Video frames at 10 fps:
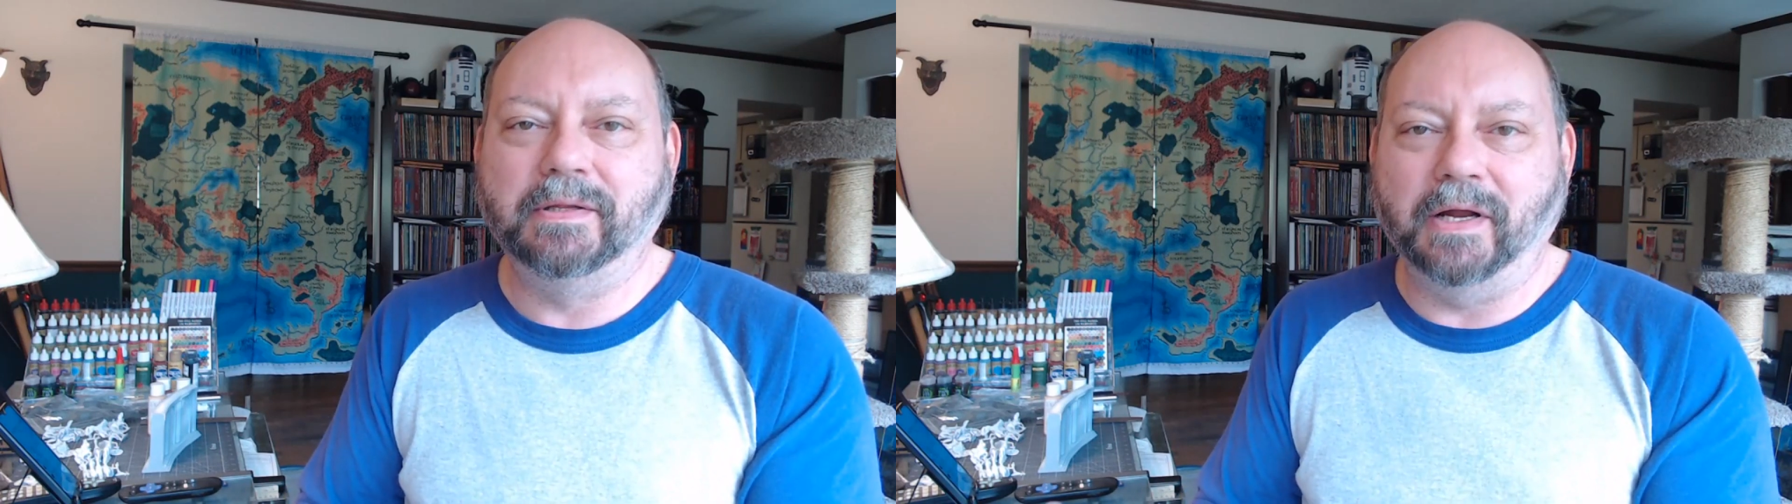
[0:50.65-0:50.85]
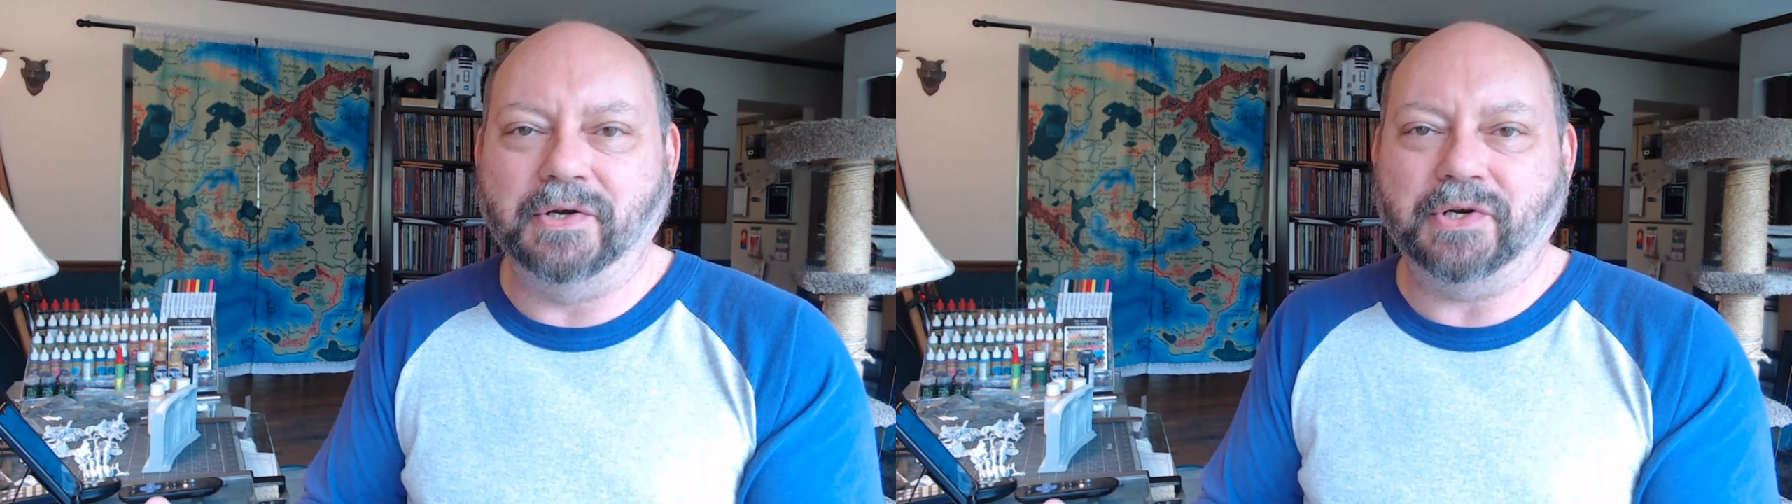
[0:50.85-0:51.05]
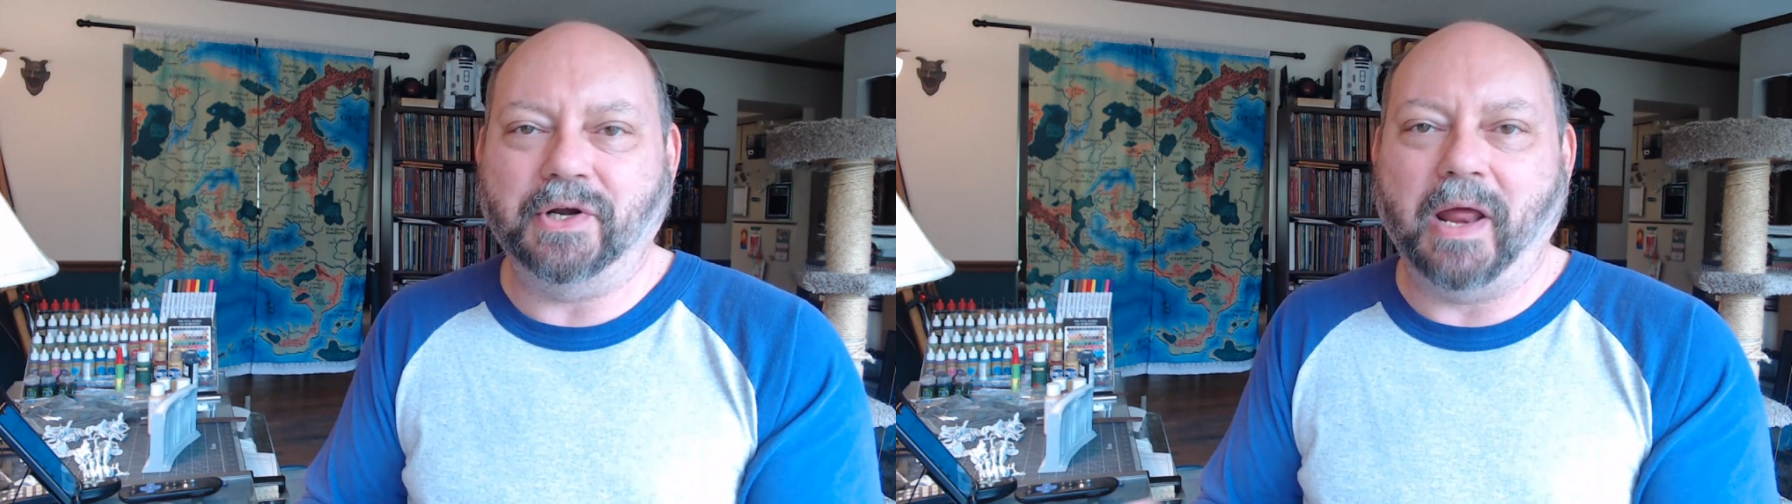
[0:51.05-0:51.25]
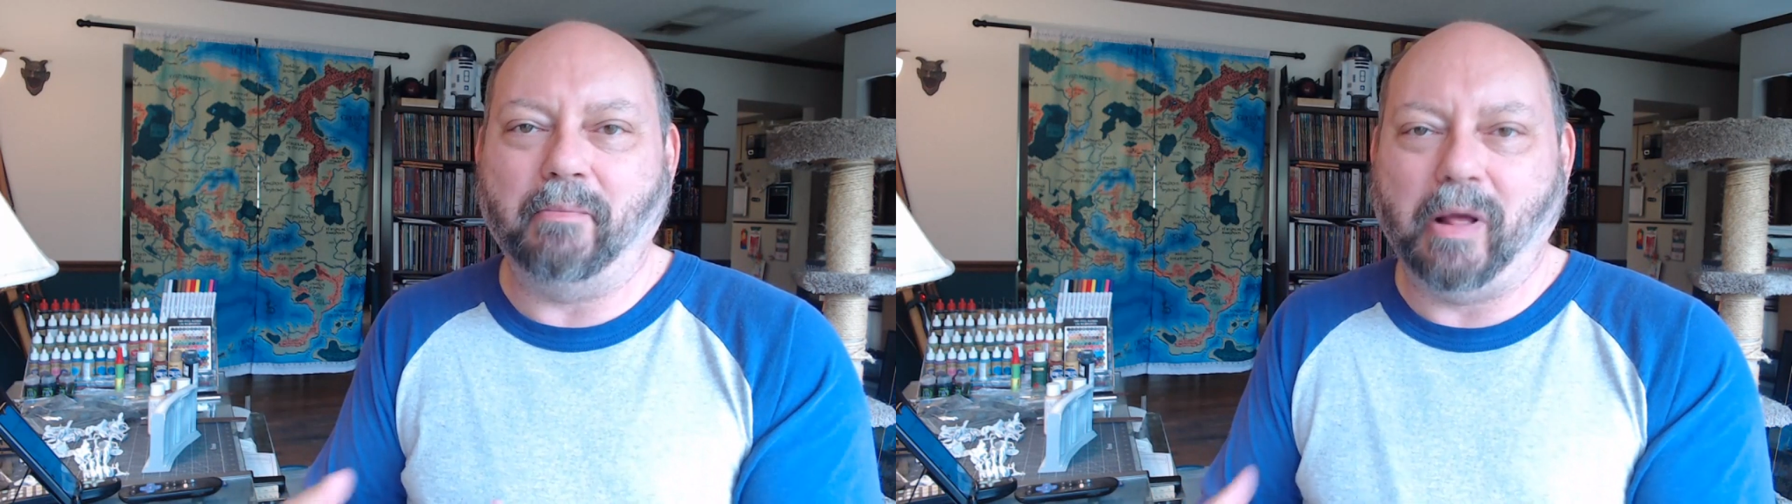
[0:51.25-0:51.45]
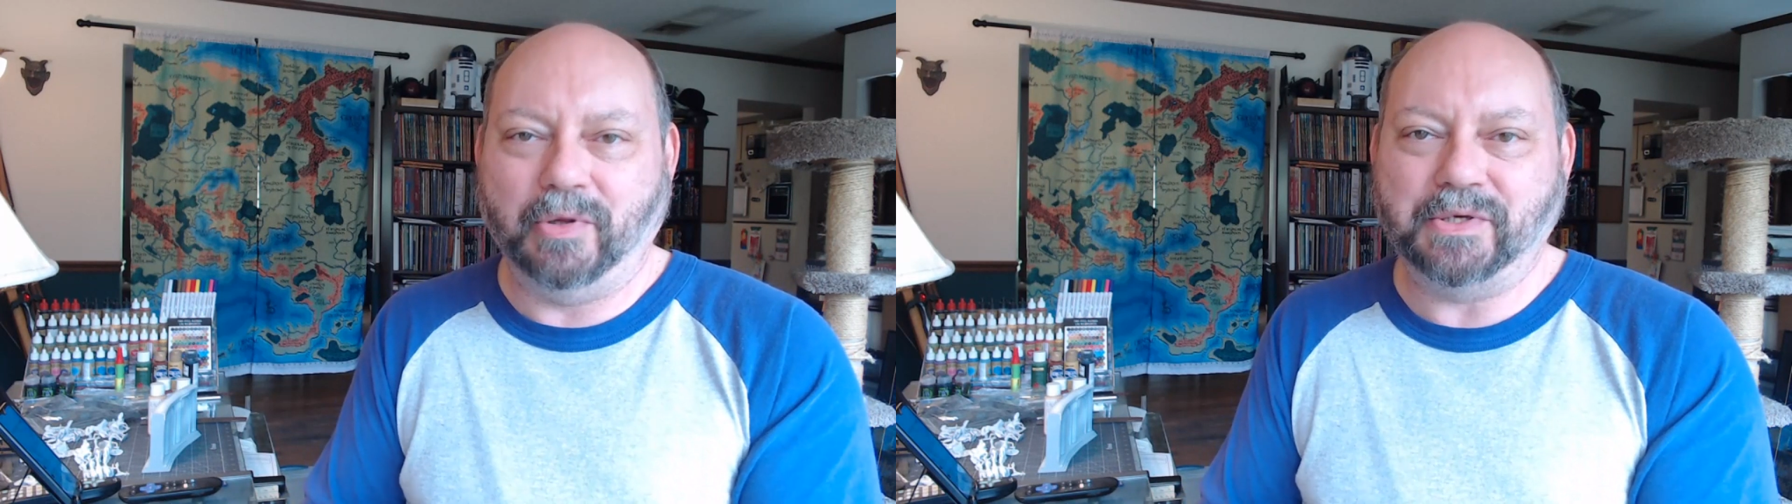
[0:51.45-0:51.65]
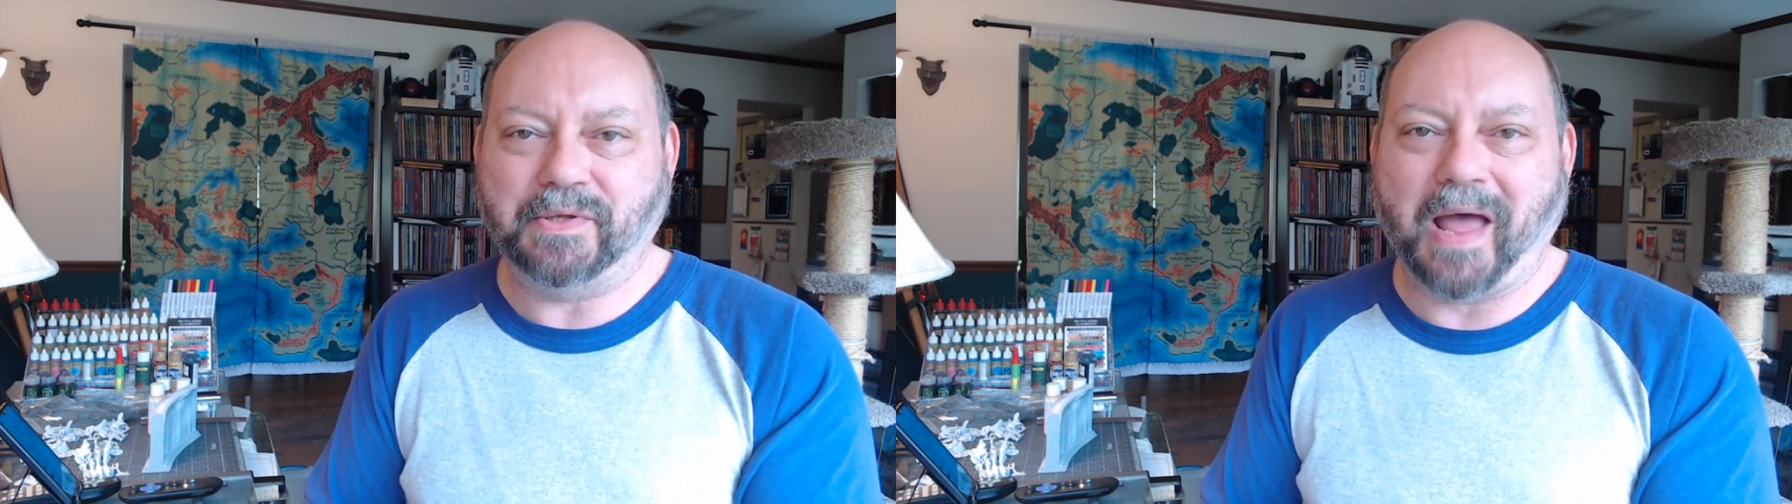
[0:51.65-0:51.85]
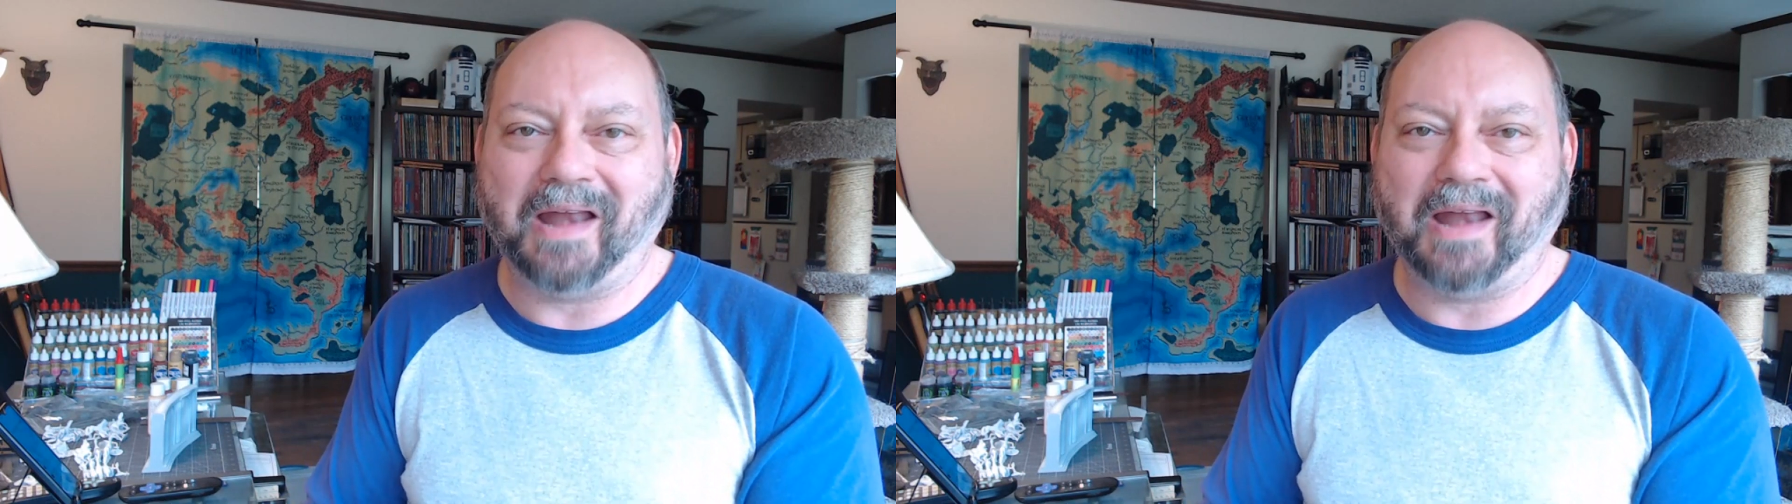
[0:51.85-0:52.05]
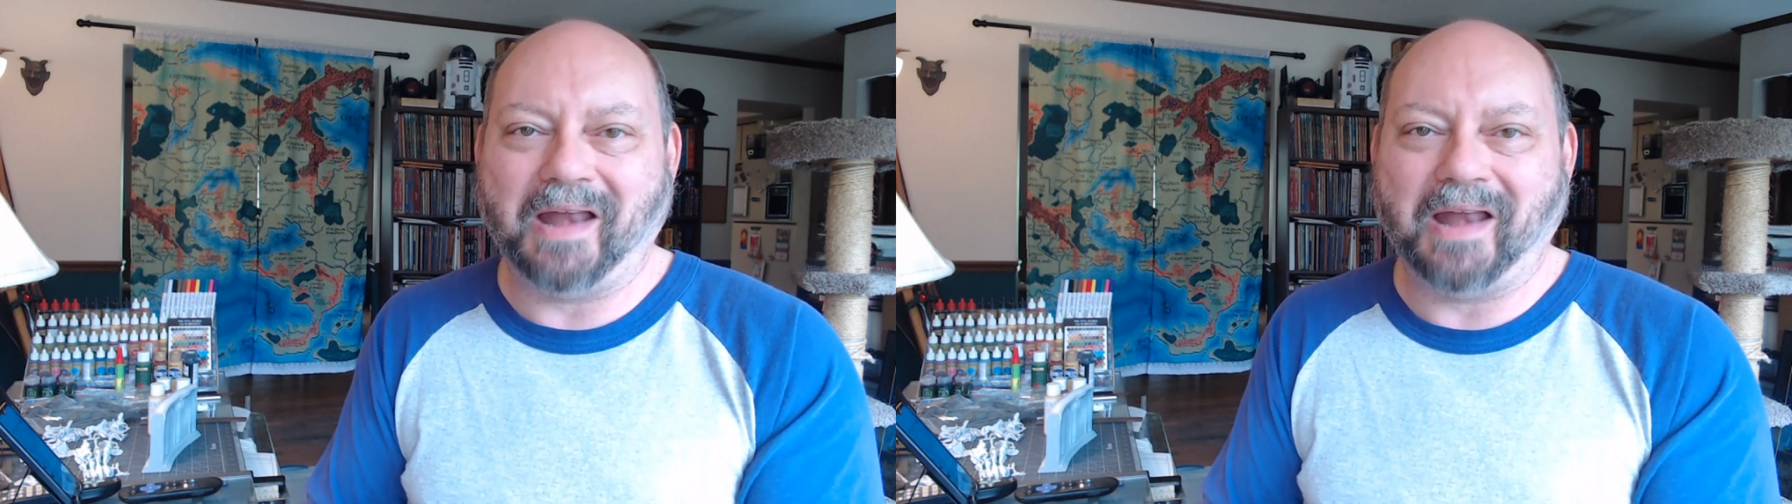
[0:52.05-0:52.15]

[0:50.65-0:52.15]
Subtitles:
dungeon and publish that.